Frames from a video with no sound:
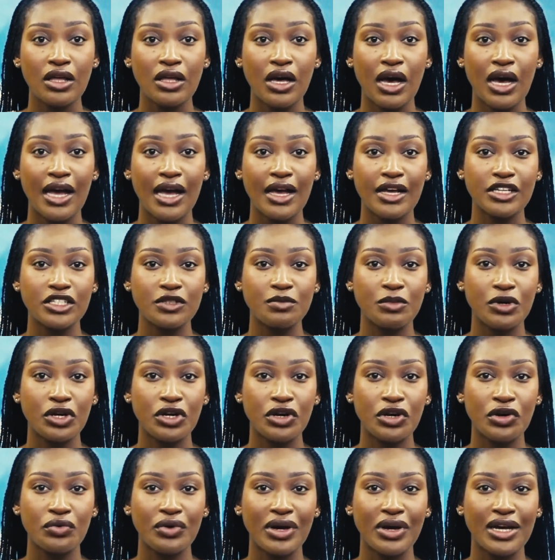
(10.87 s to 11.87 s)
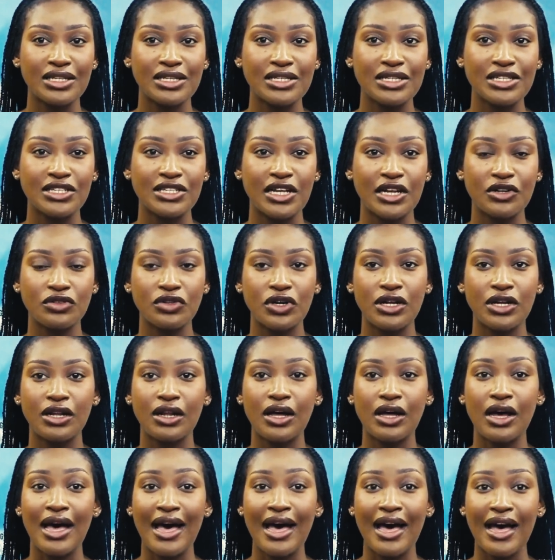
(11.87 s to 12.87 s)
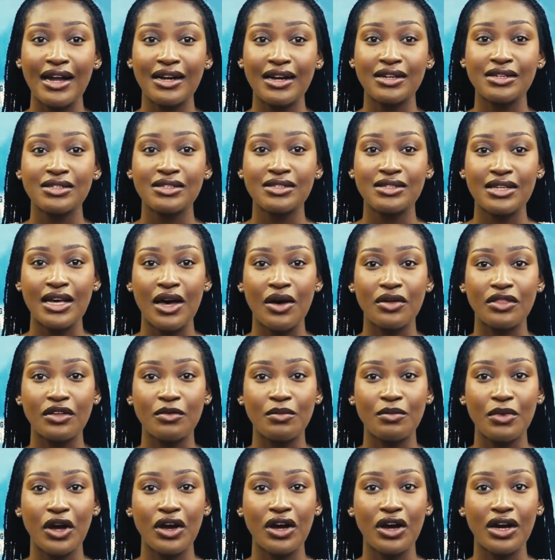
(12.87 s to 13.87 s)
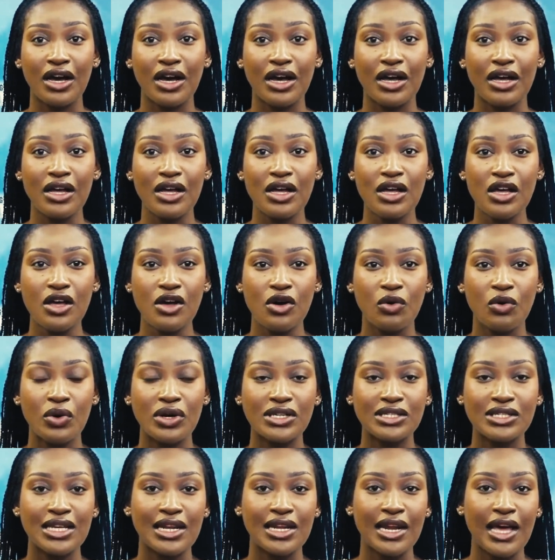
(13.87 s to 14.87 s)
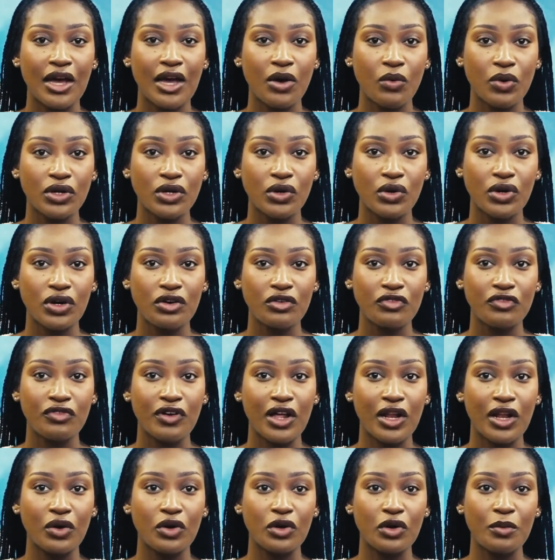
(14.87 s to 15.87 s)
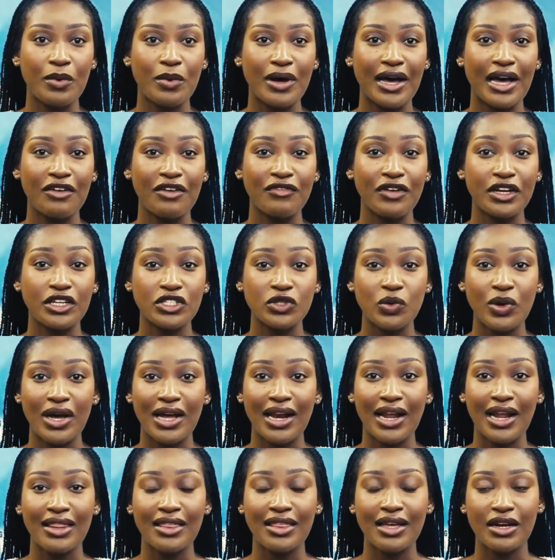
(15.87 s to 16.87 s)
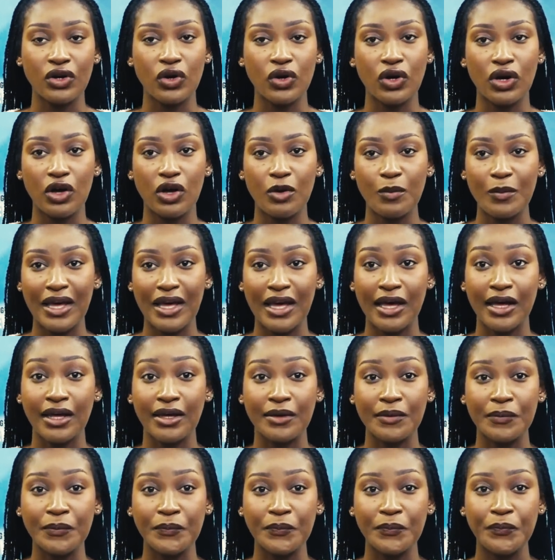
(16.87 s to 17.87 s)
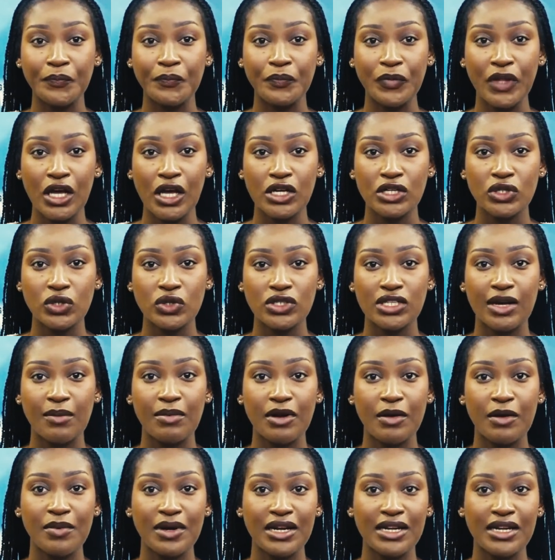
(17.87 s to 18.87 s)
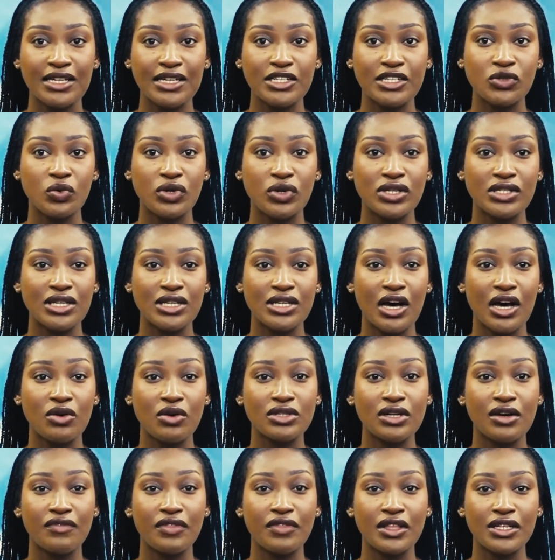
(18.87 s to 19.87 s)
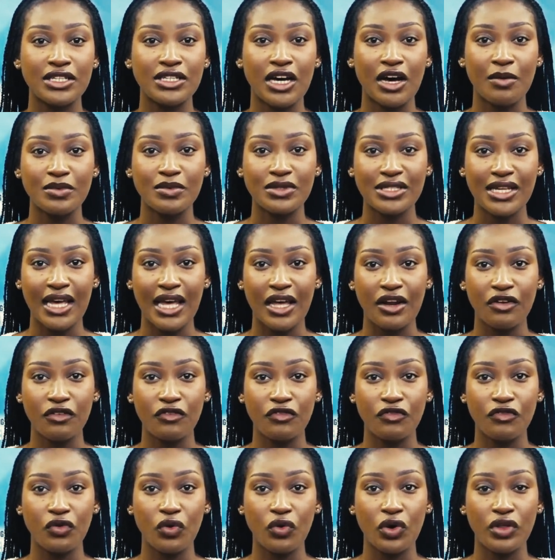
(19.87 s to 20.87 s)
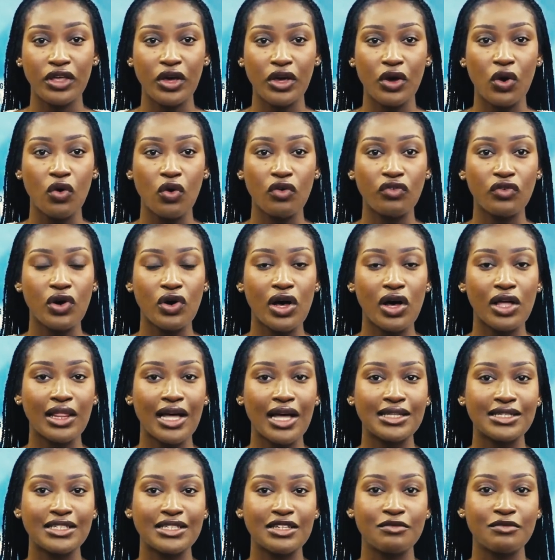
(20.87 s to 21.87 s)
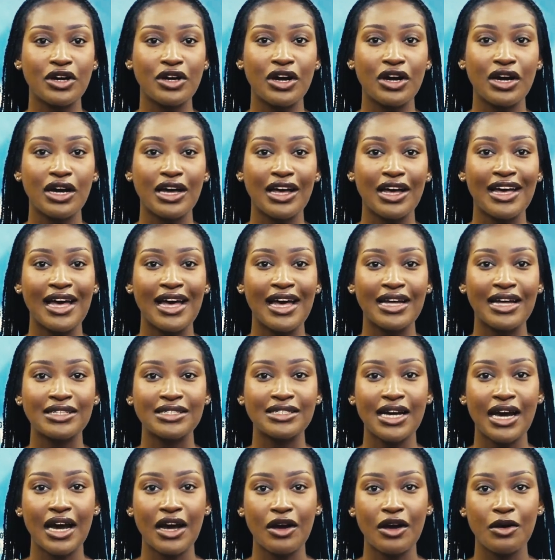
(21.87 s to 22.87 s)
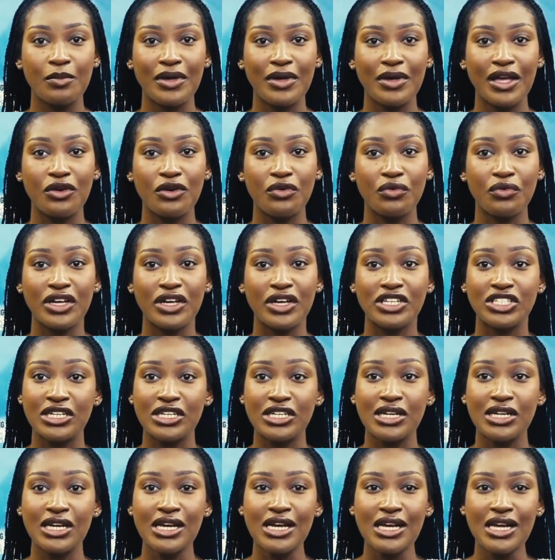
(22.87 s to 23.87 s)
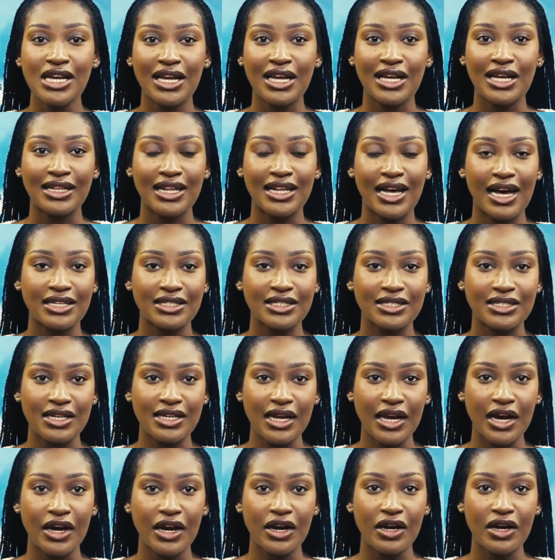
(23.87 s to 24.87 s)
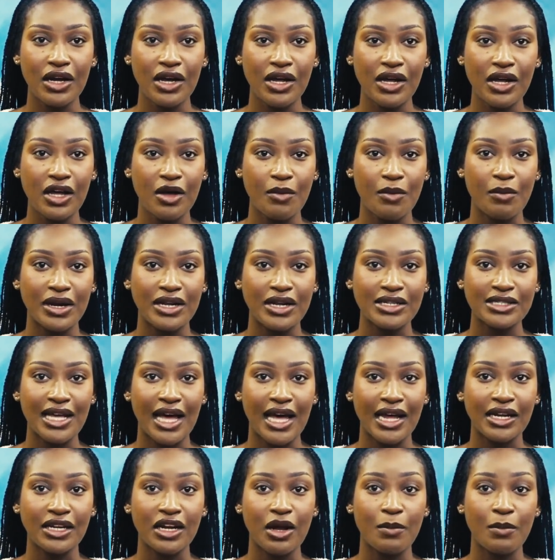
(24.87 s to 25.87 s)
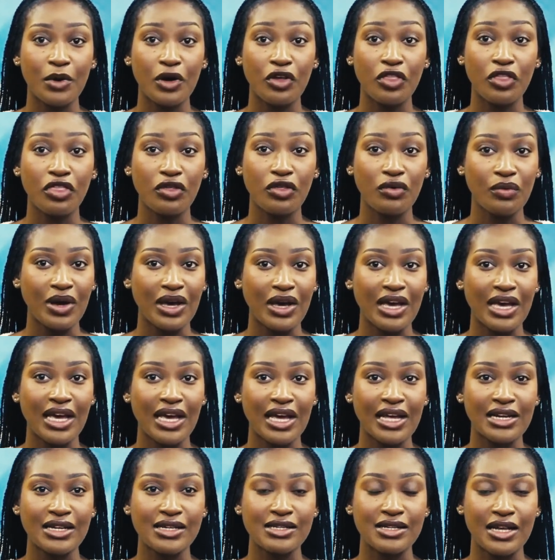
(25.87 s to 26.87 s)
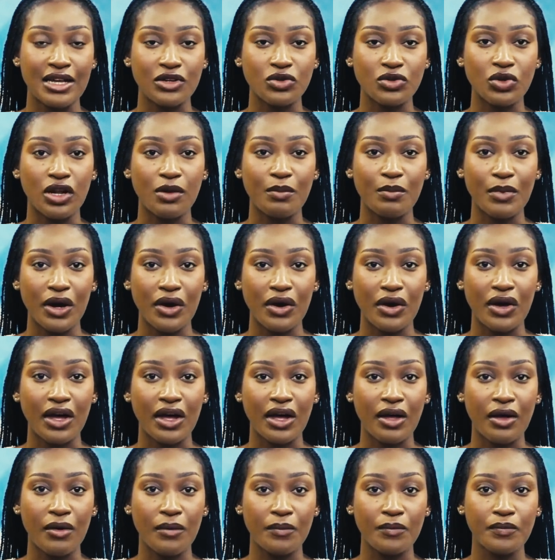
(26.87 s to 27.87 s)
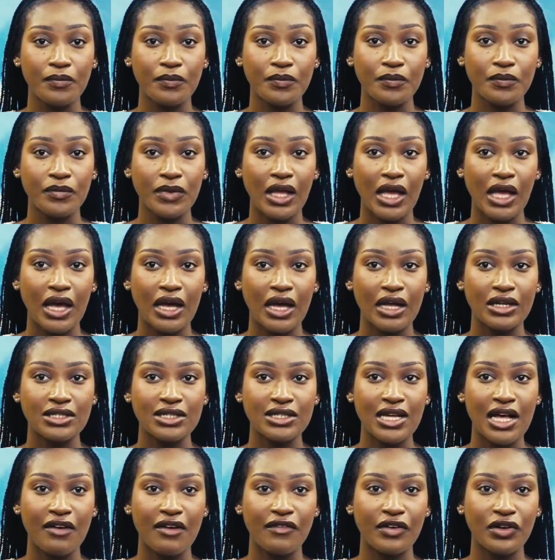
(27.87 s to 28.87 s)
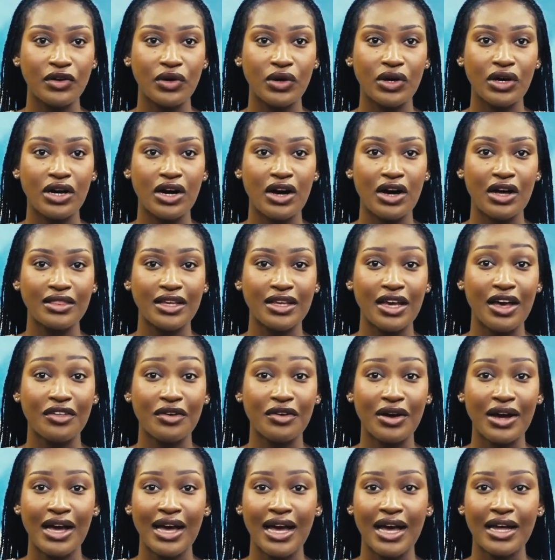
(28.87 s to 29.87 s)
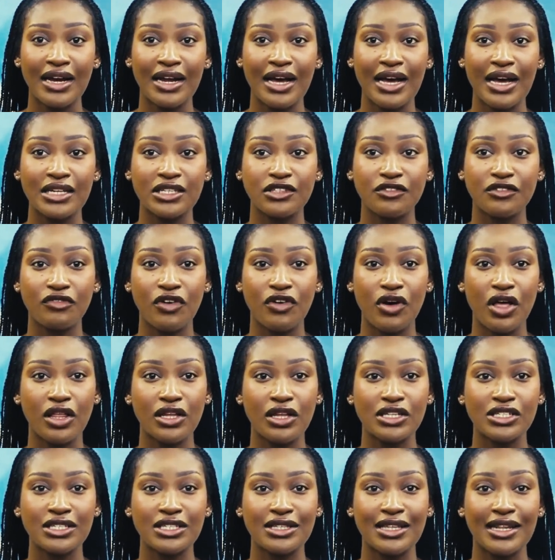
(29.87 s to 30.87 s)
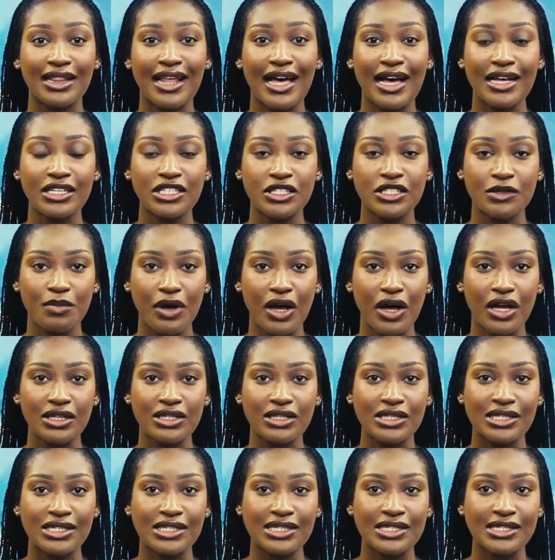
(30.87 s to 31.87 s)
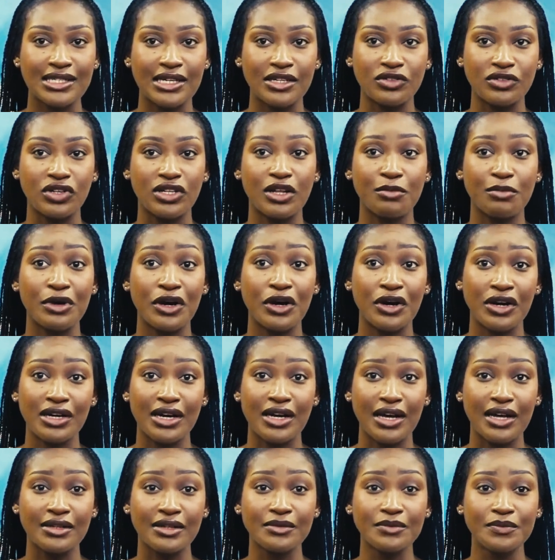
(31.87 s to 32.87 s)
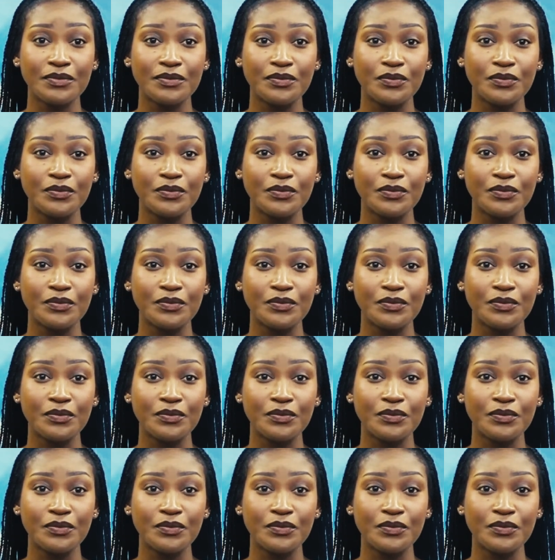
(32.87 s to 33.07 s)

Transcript: The highest murder rate in Central and South America was in Ecuador, followed by Venezuela, then Colombia. Notably, Belize was out of the top 10 for the overall Latin America and Caribbean region last year, but is at number 3 in Central America. El Salvador, on the other hand, has fallen to the last spot in Central America.